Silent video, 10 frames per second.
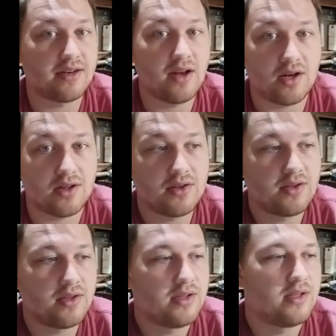all,
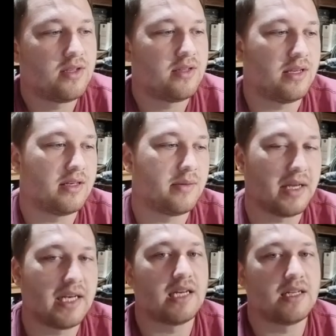
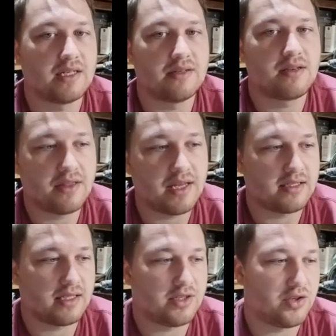depending on the things
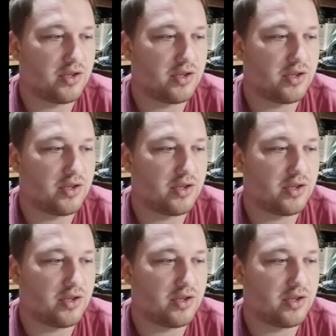that you do.